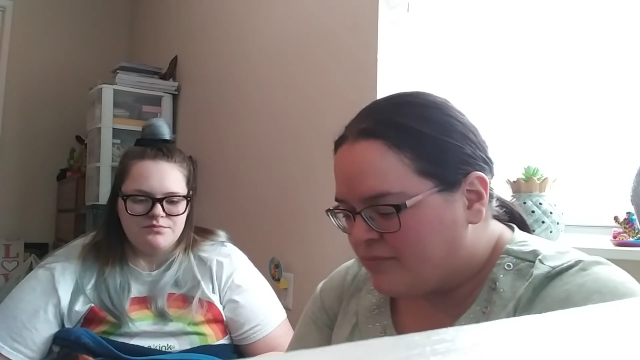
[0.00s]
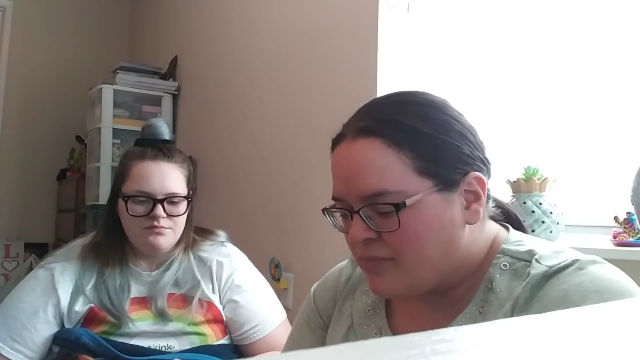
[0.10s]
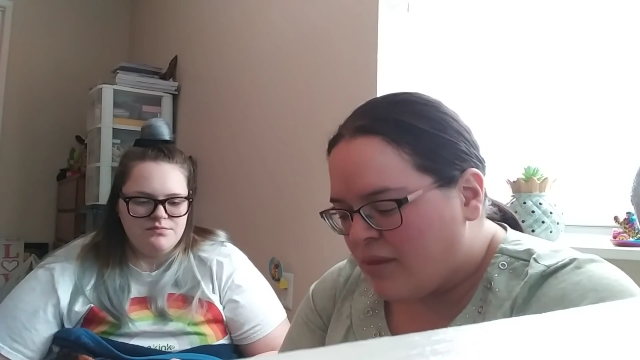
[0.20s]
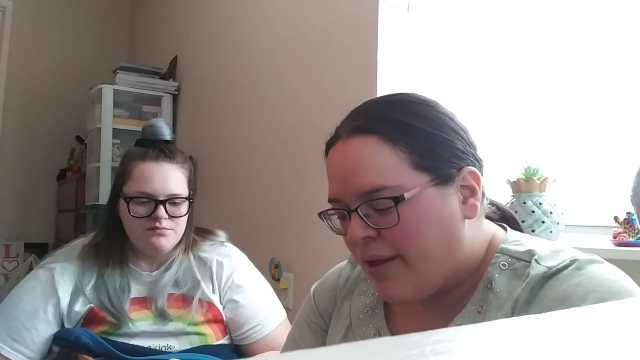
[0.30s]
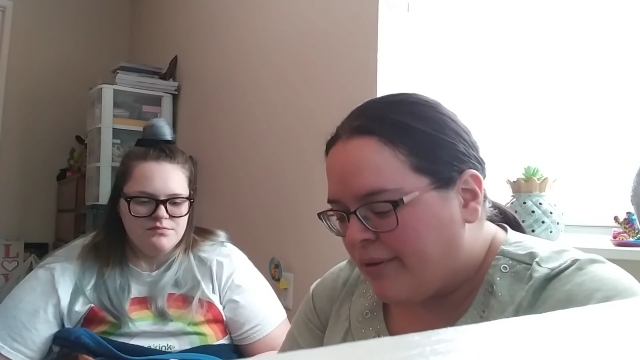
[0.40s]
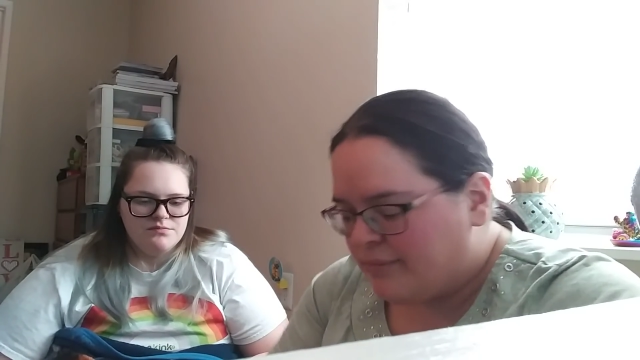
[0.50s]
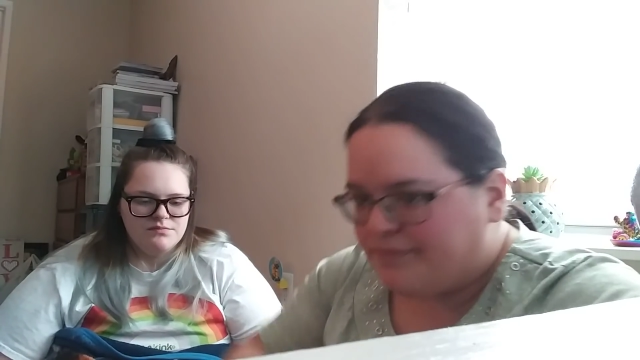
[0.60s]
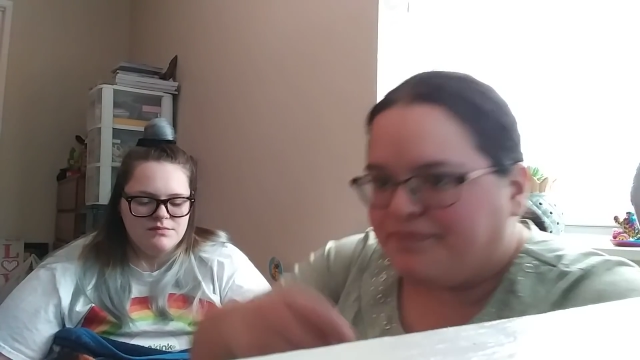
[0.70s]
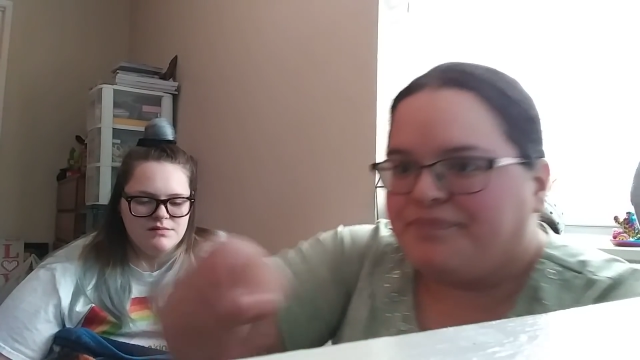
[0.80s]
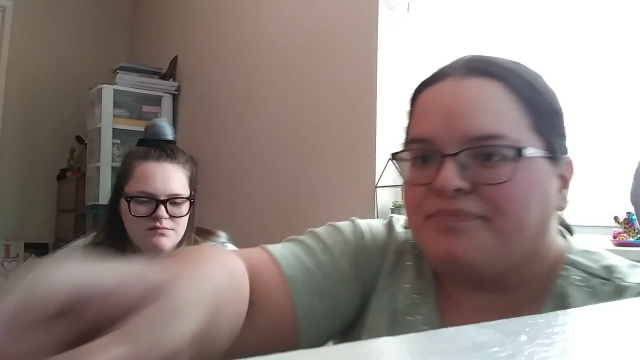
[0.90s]

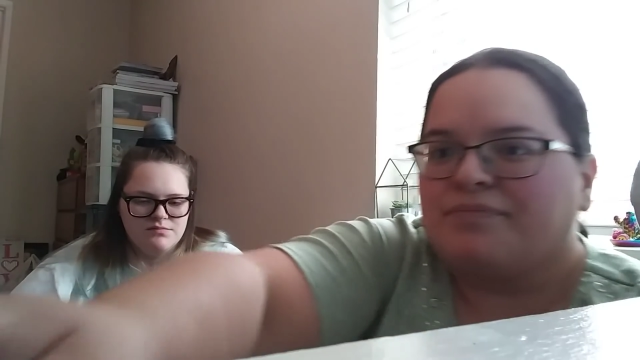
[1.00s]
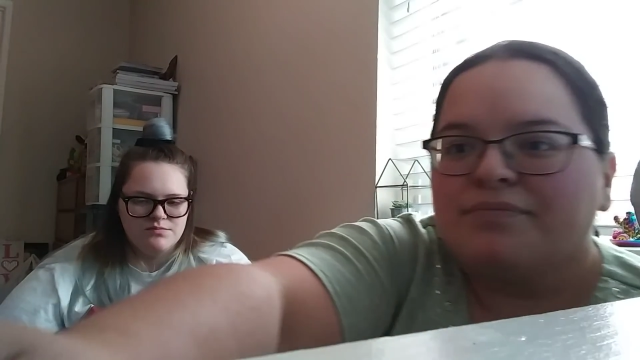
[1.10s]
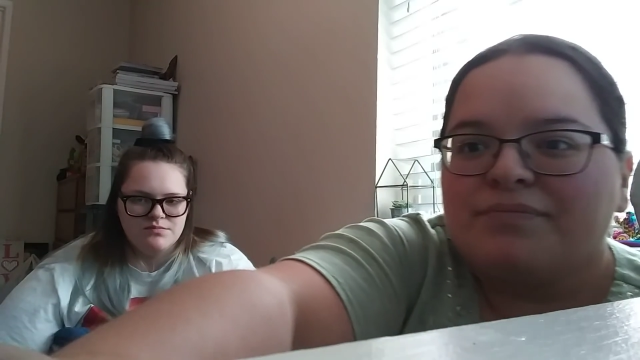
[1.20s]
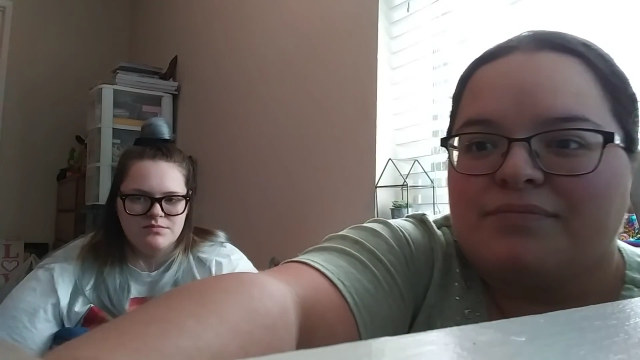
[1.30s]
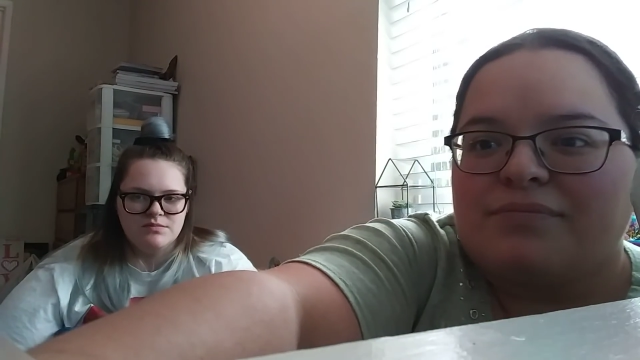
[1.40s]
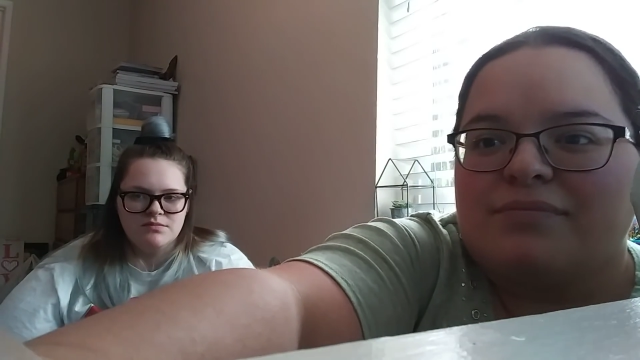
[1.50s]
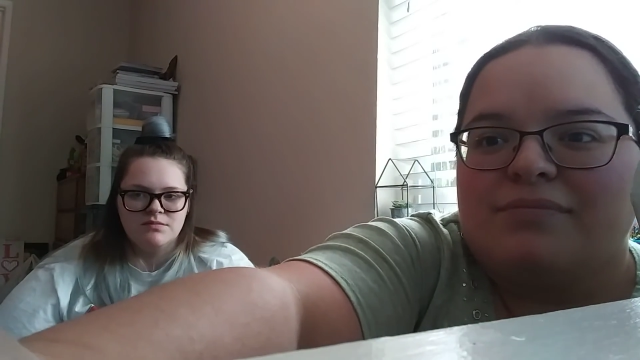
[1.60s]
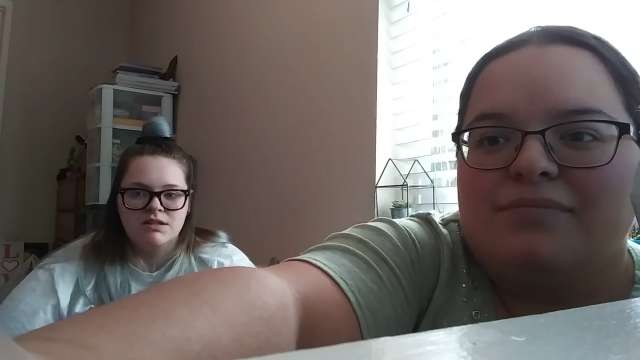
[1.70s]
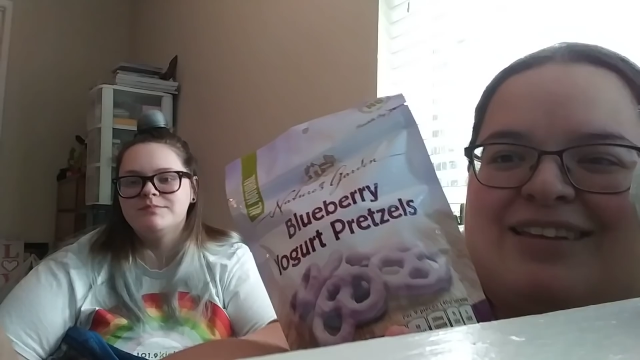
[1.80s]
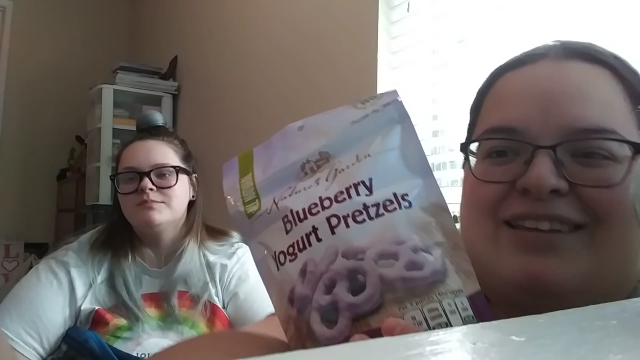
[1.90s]

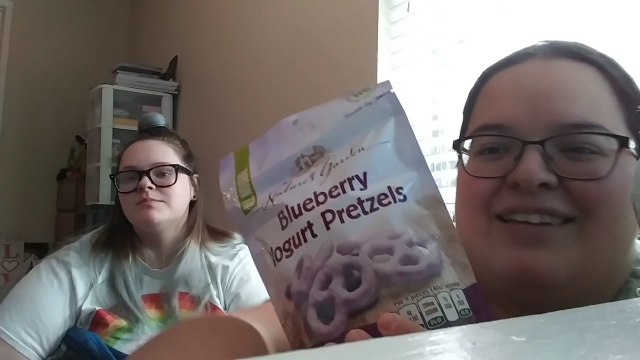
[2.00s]
Nobody speaks.